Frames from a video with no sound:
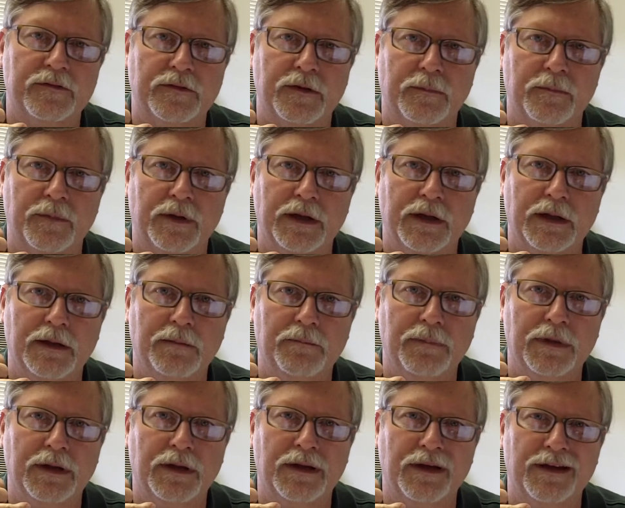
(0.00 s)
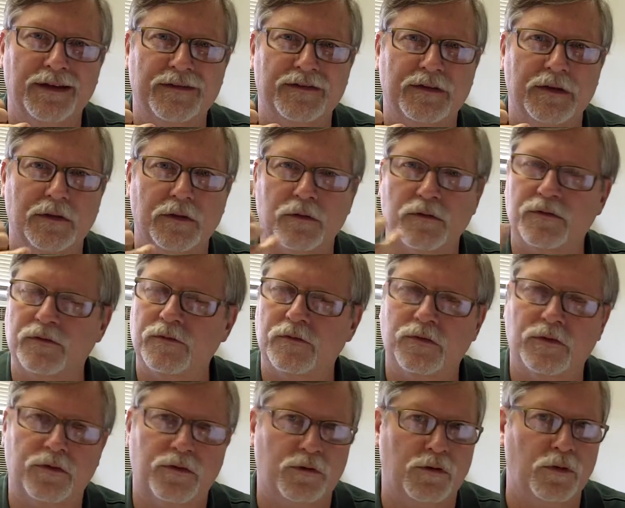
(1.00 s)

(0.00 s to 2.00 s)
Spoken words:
of somebody, because in those